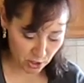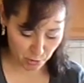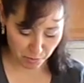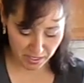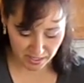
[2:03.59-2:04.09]

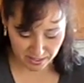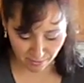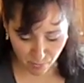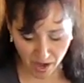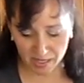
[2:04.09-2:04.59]
each piece
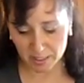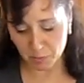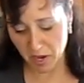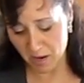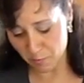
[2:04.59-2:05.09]
of
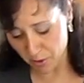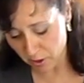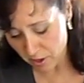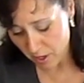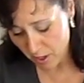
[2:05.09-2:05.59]
wax
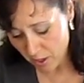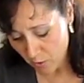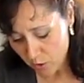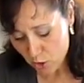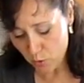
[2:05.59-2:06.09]
paper,
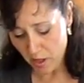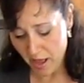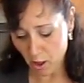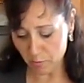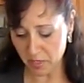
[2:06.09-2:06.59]
which will
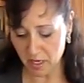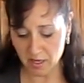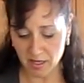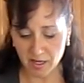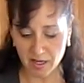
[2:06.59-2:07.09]
help me
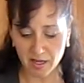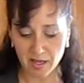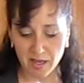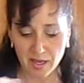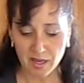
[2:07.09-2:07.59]

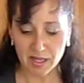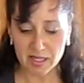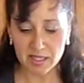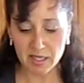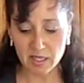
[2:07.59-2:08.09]

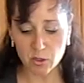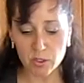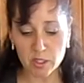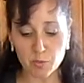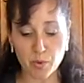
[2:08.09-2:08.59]
continue
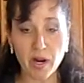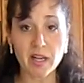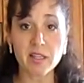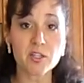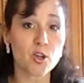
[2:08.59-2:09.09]

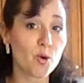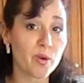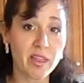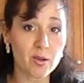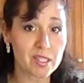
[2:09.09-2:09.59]
spreading the dough
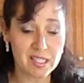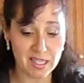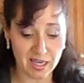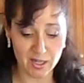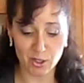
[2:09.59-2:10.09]
without
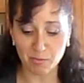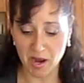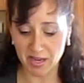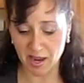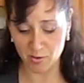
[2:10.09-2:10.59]
sticking to
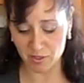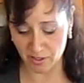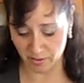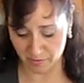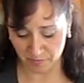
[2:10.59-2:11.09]
my
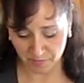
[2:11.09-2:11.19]
counter.